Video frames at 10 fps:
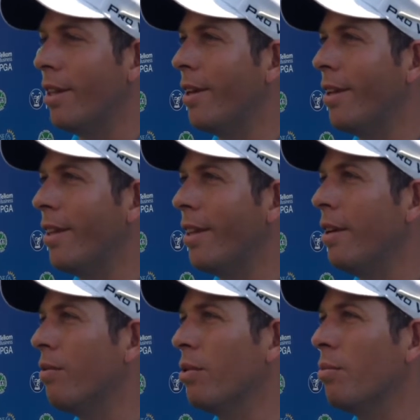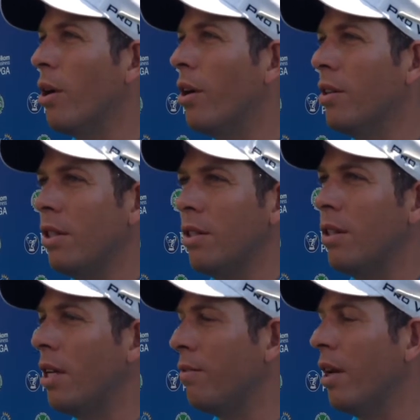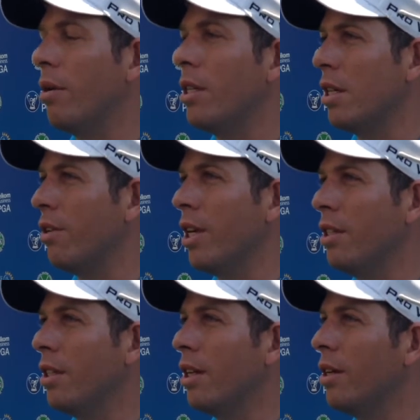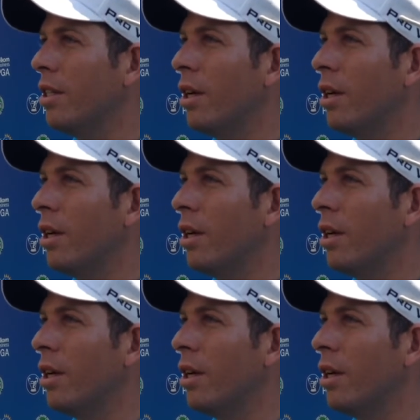the, the thing for tomorrow is just to eat fairways and greens, you know.